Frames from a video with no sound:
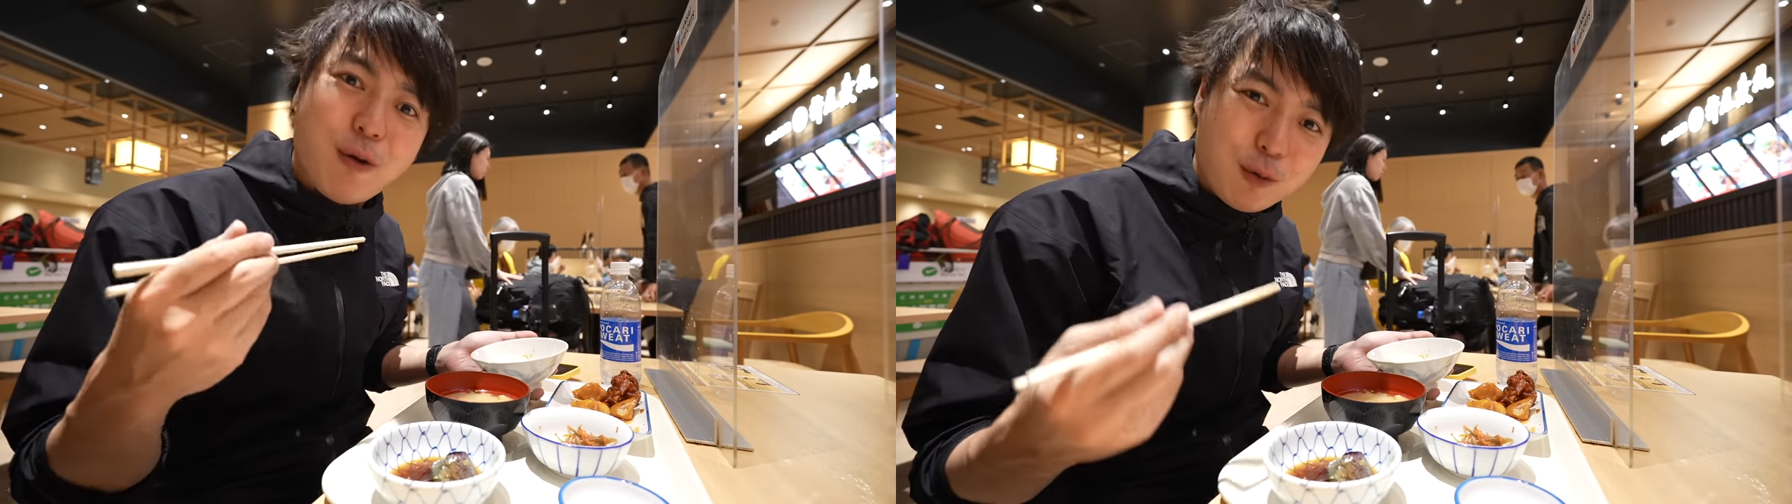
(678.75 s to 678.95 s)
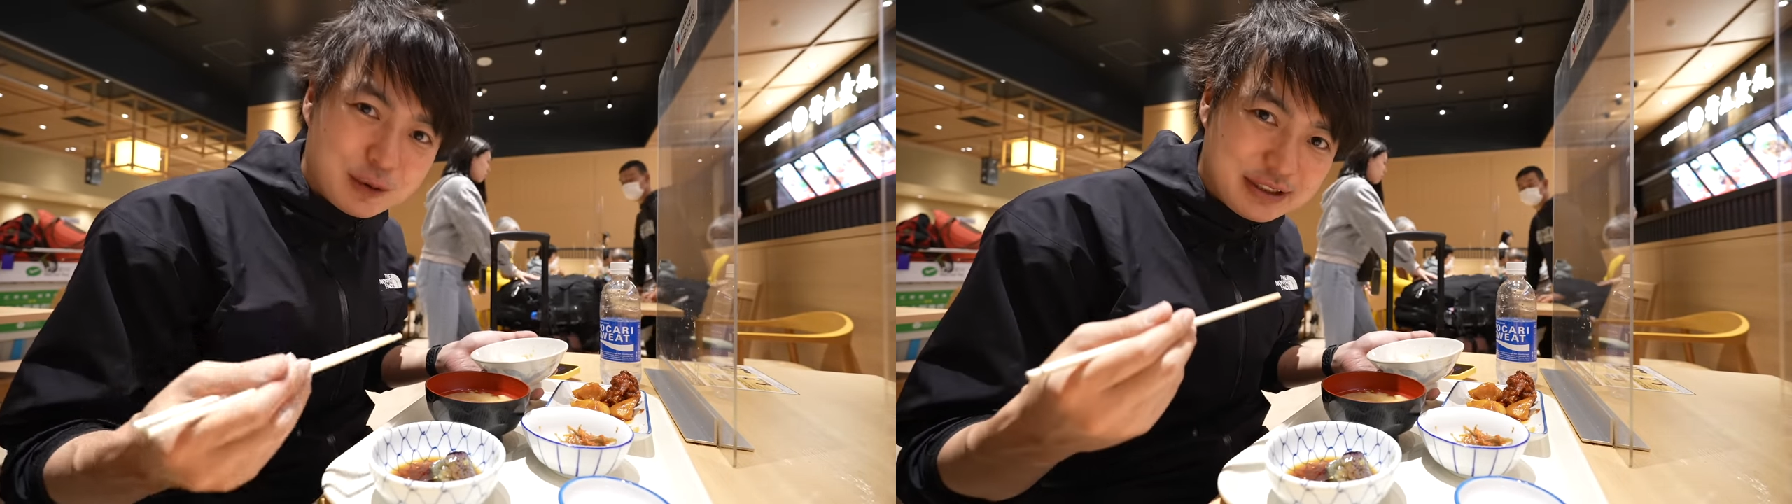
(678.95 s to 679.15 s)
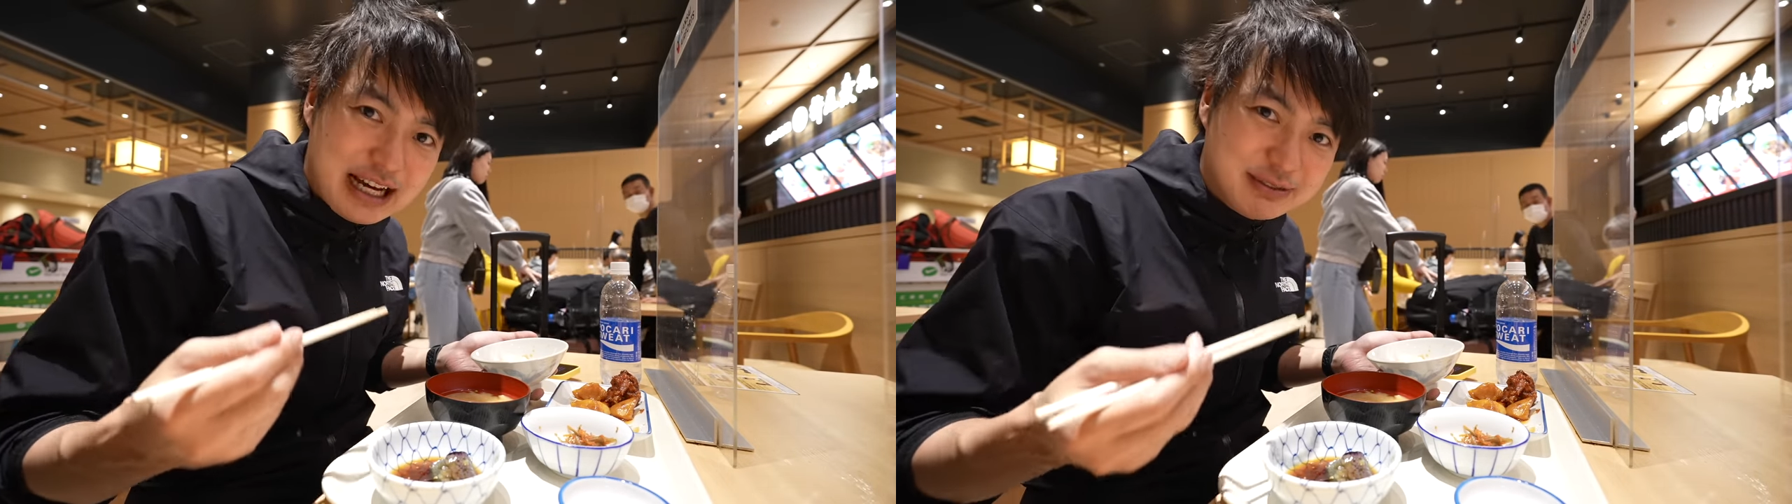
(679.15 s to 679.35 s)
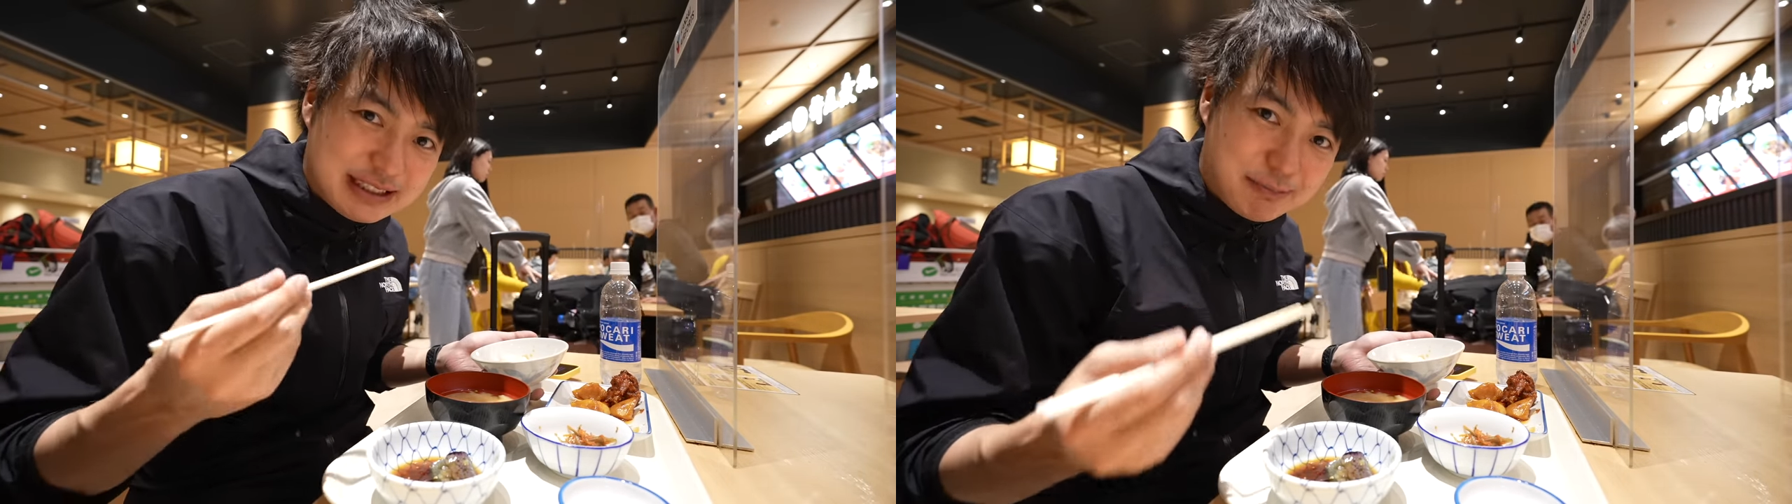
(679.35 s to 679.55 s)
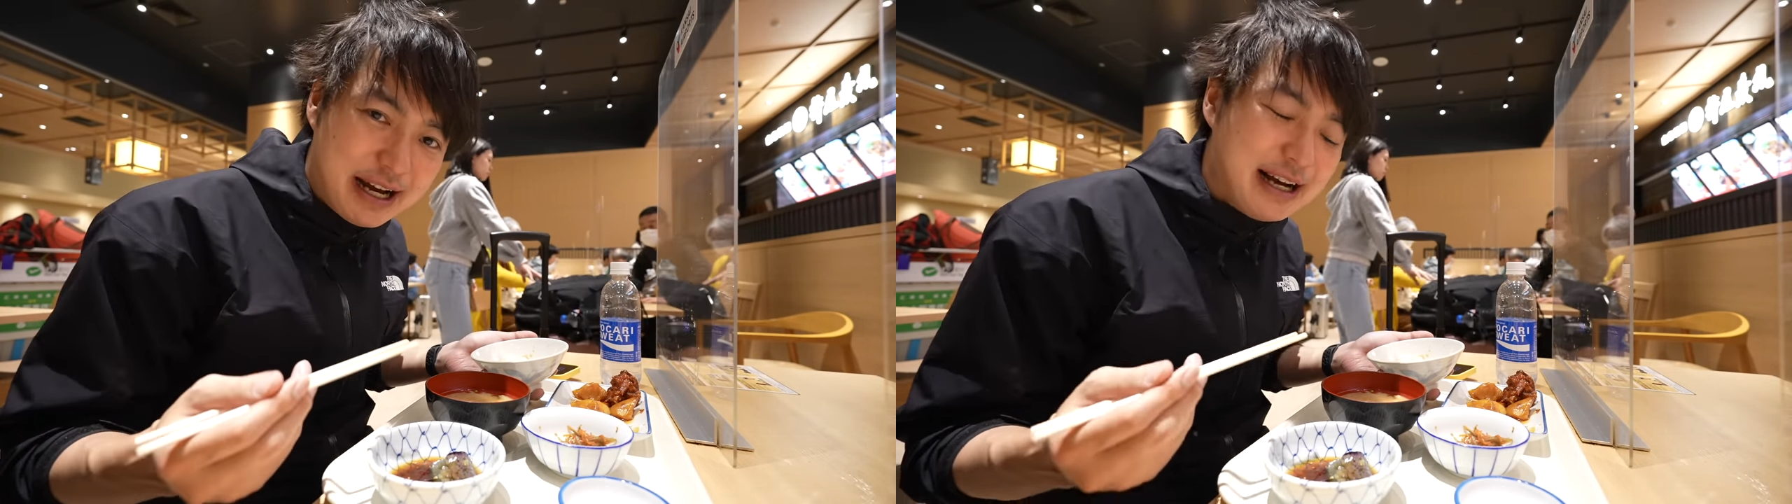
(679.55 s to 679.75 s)
all the time
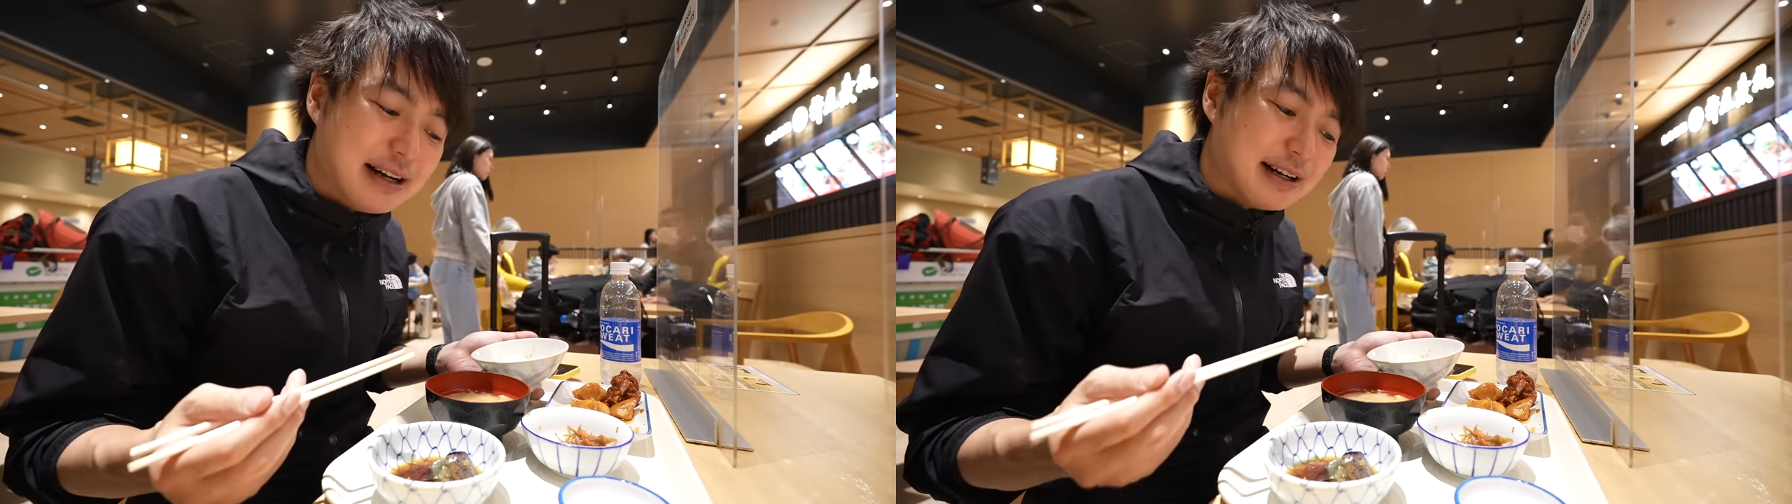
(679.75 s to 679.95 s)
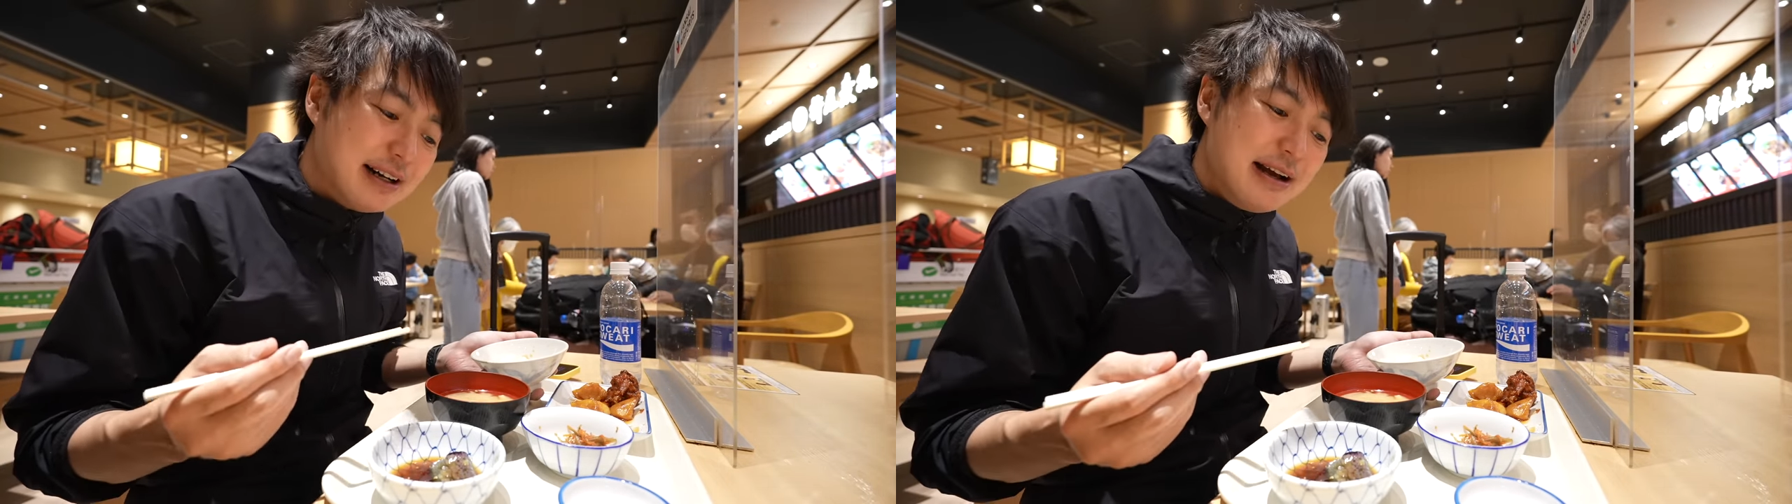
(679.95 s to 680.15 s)
Japan,